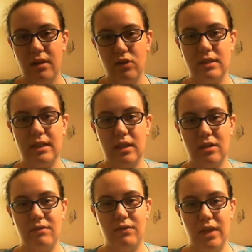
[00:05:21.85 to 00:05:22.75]
Looks like
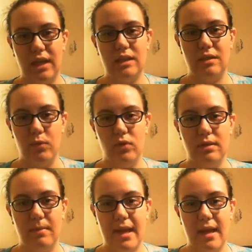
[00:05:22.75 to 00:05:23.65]
there's freaking spooks
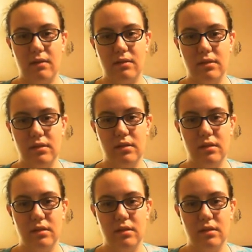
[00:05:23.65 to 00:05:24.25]
in my house.